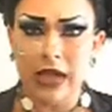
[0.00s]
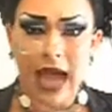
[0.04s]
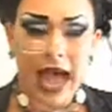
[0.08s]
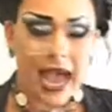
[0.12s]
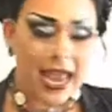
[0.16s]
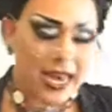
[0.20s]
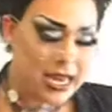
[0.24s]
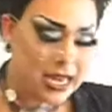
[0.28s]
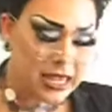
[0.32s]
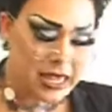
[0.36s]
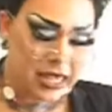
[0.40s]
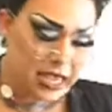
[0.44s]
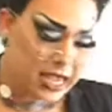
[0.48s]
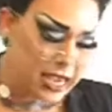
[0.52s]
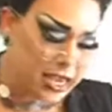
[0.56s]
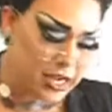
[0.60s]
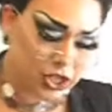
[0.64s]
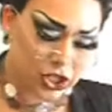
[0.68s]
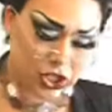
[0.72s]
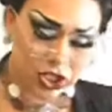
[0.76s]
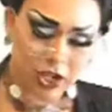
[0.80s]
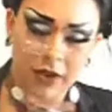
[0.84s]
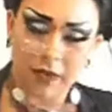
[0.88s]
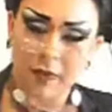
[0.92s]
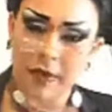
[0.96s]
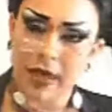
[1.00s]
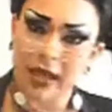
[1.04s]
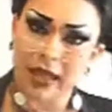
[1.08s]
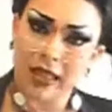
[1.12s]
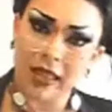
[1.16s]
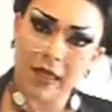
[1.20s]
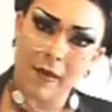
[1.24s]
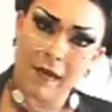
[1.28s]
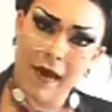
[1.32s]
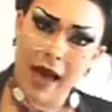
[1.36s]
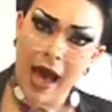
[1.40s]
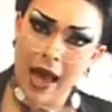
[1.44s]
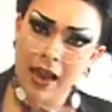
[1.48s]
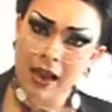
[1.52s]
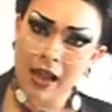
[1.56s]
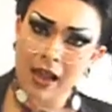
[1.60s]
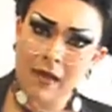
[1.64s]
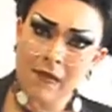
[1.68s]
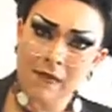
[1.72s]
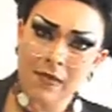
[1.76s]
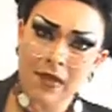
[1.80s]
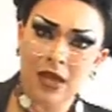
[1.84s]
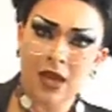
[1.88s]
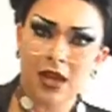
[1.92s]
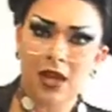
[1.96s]
I didn't think it should have been in the
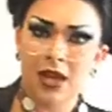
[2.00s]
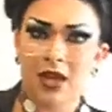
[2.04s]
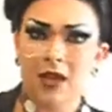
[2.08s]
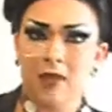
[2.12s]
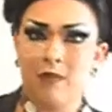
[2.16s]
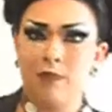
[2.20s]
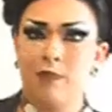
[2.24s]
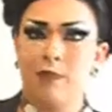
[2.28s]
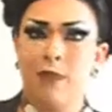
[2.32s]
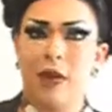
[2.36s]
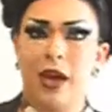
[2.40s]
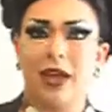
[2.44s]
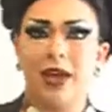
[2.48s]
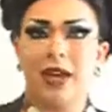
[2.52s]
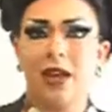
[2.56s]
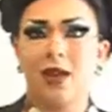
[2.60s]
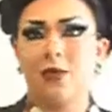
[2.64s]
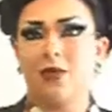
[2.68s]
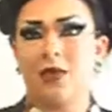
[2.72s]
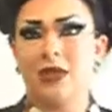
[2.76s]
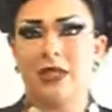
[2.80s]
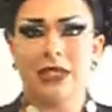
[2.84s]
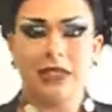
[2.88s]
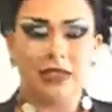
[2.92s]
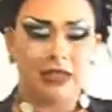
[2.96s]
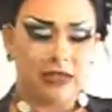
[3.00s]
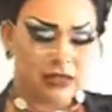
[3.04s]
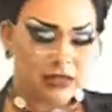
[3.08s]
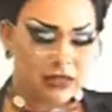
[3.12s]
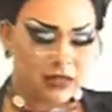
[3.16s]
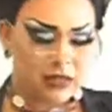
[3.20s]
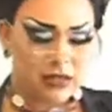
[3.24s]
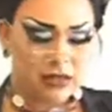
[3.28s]
bottom, but it wasn't,